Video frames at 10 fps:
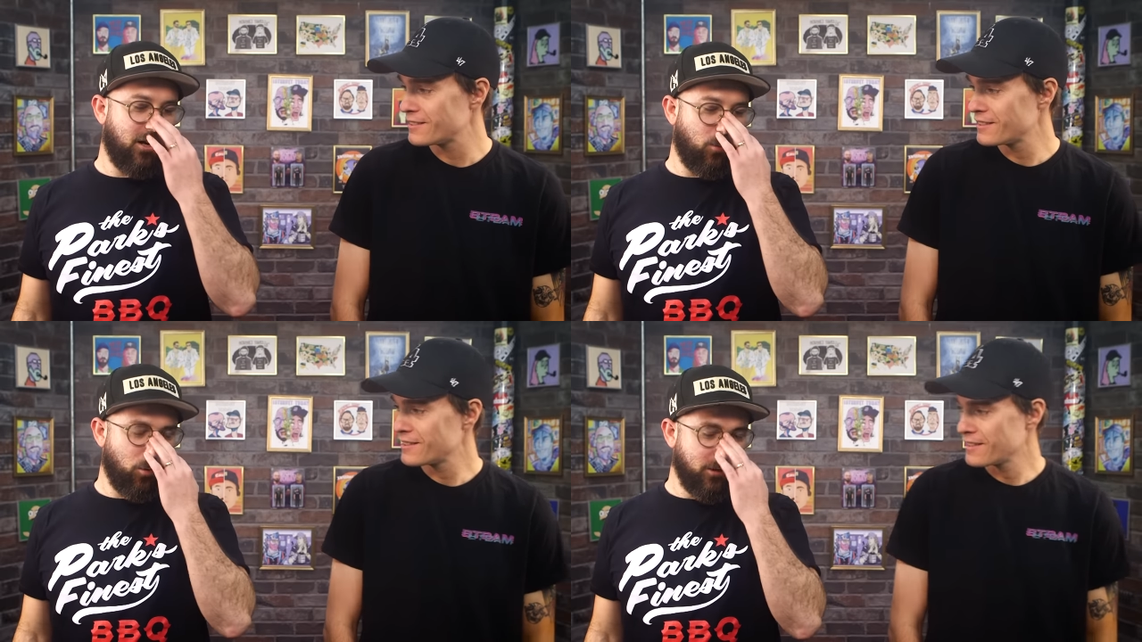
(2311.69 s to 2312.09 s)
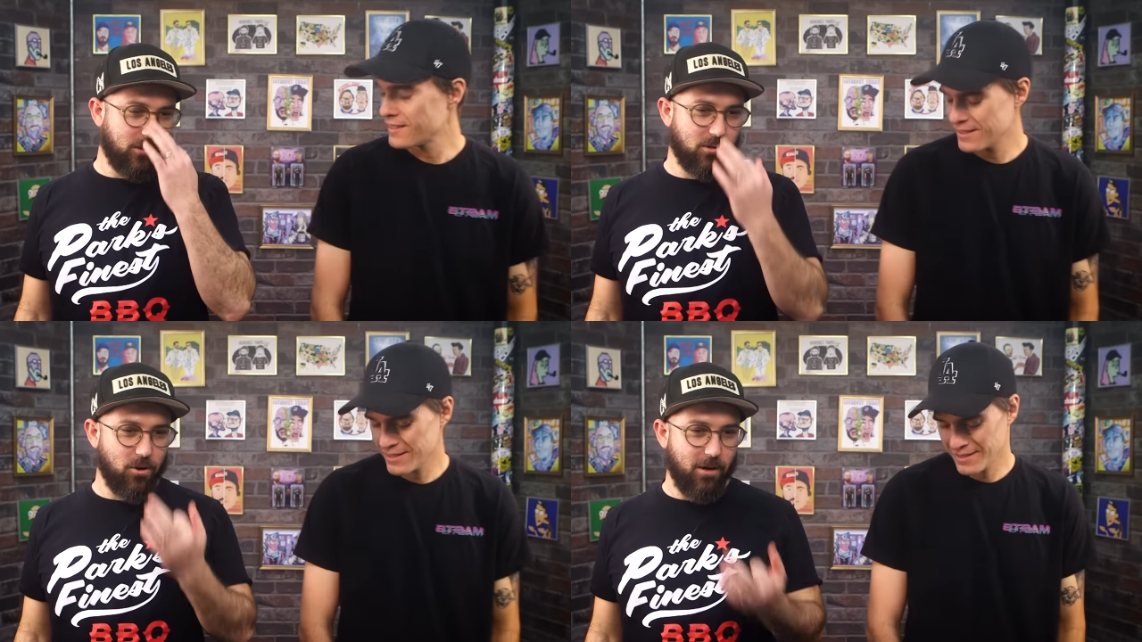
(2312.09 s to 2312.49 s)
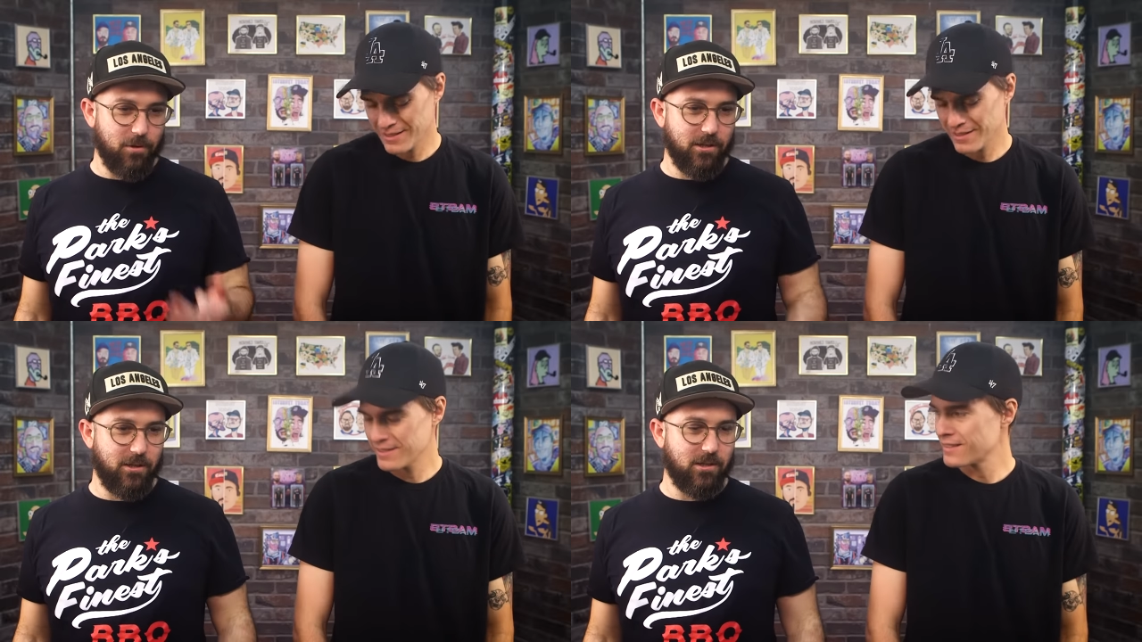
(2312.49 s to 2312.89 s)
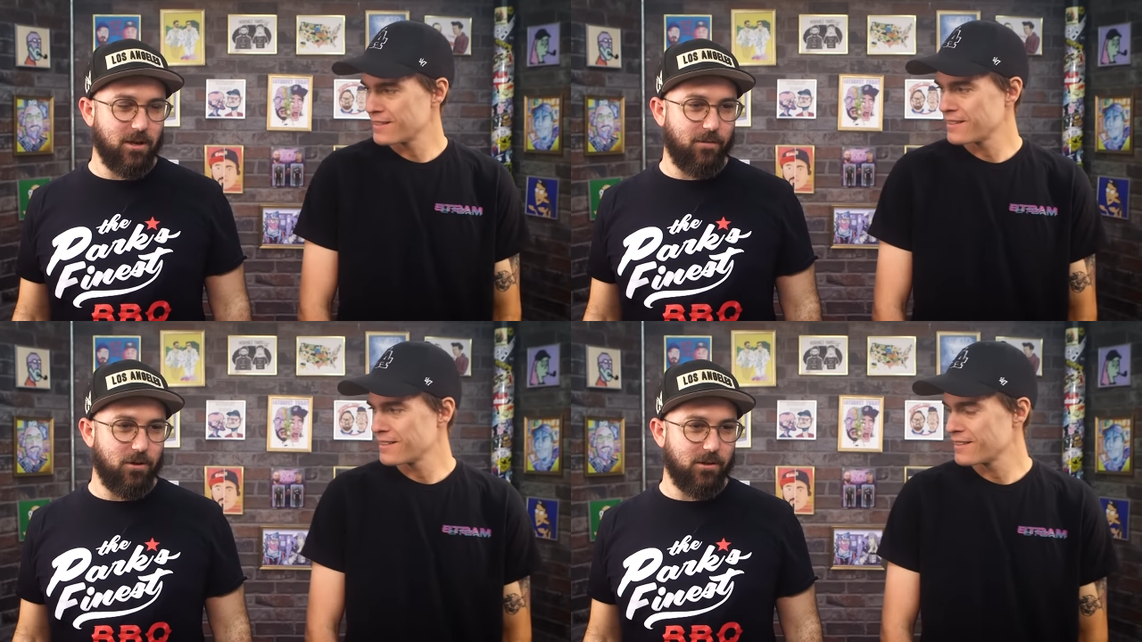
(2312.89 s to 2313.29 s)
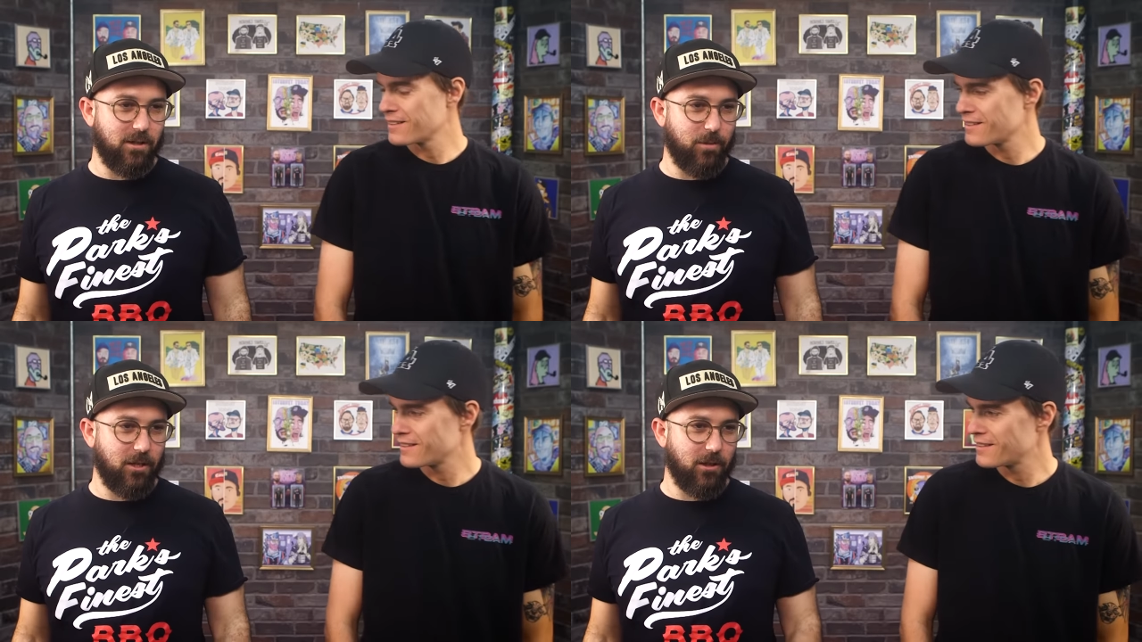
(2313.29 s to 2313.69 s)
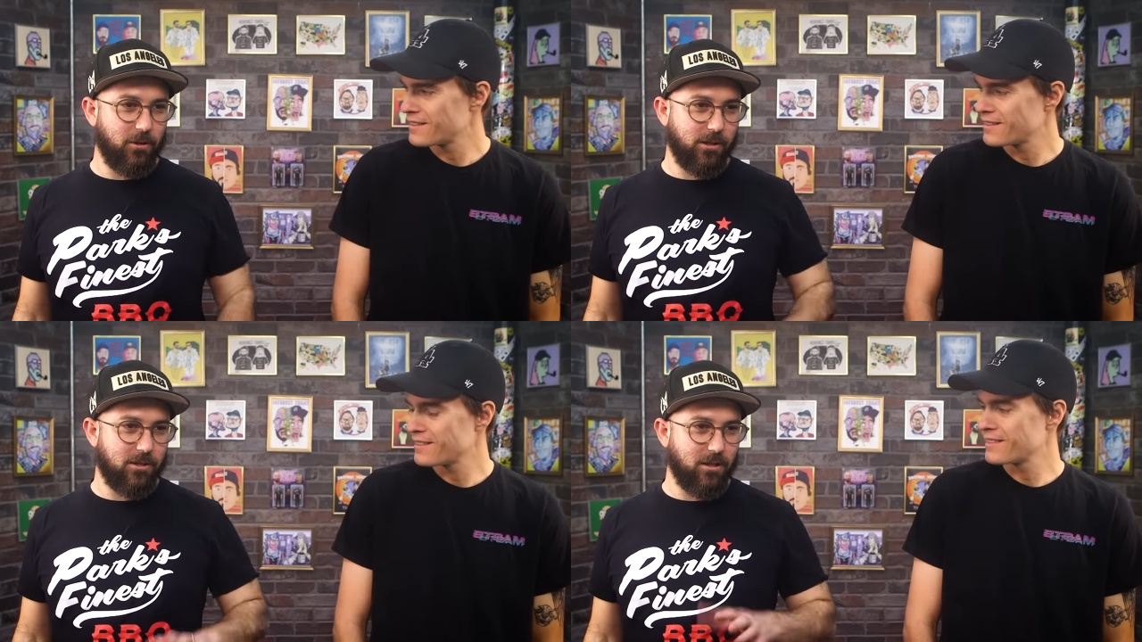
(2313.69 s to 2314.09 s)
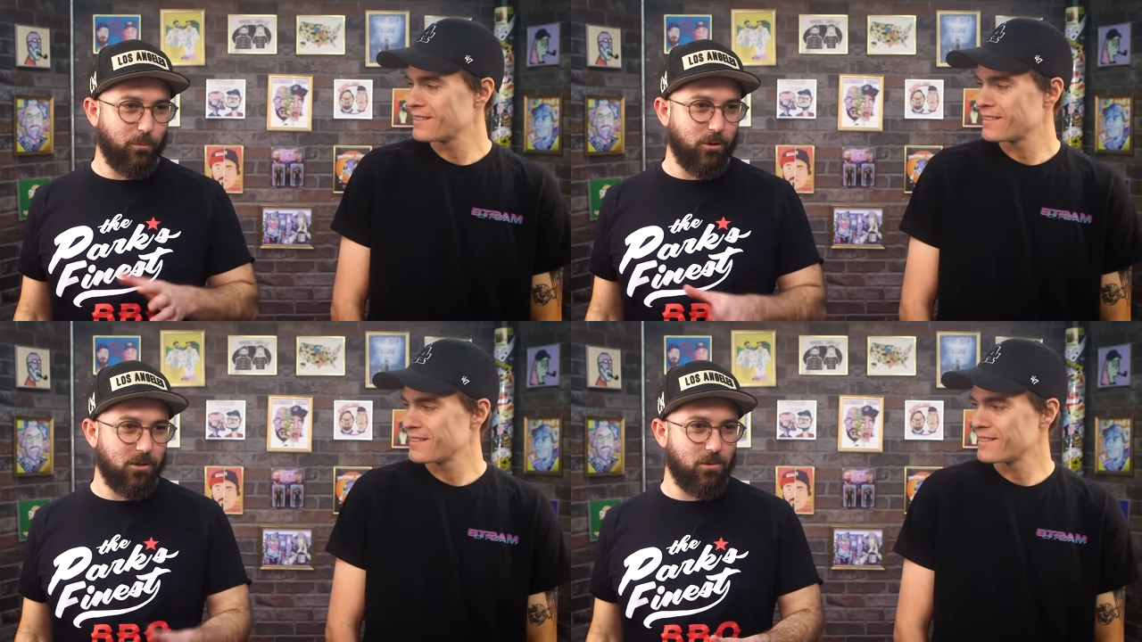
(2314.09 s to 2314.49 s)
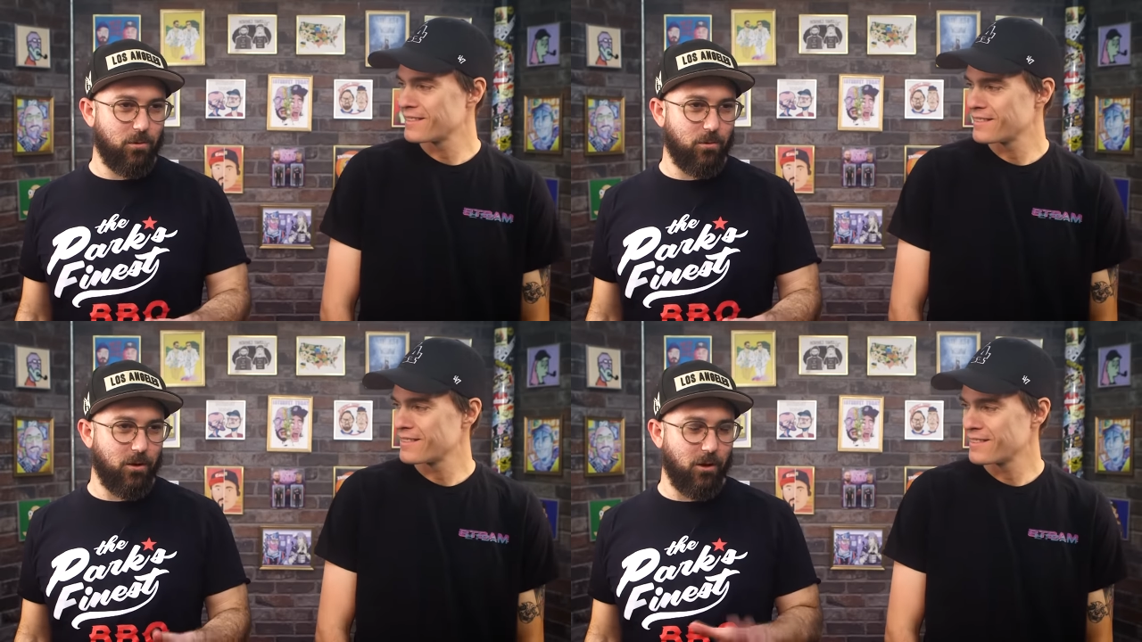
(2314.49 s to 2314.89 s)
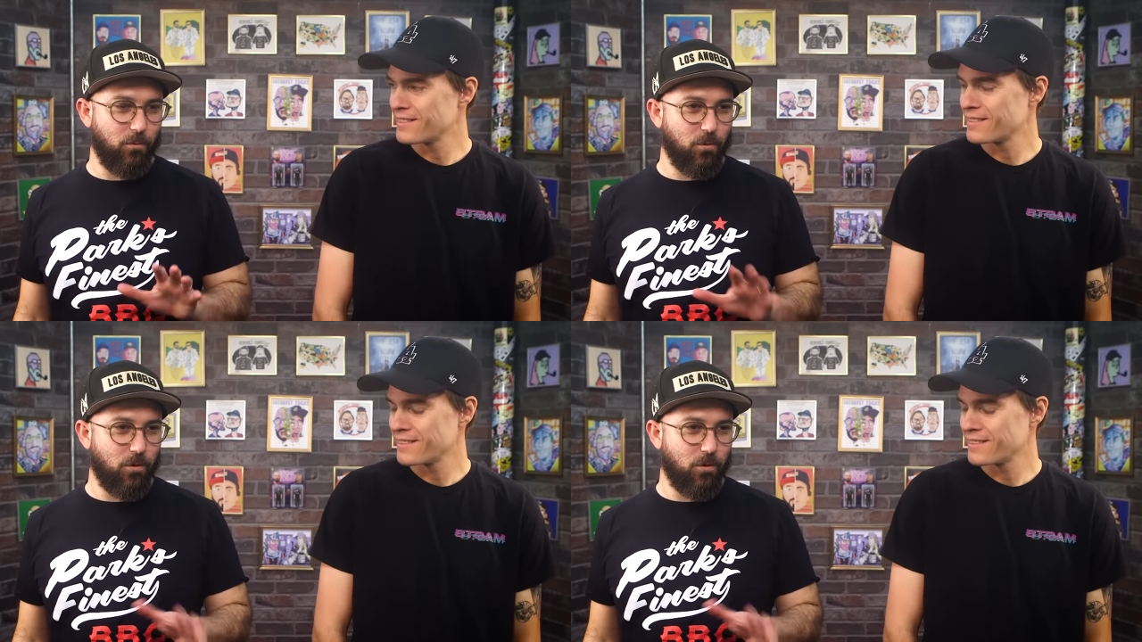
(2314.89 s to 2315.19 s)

Speaker 1: Uh, well, these astronomers they discovered something that looks similar to an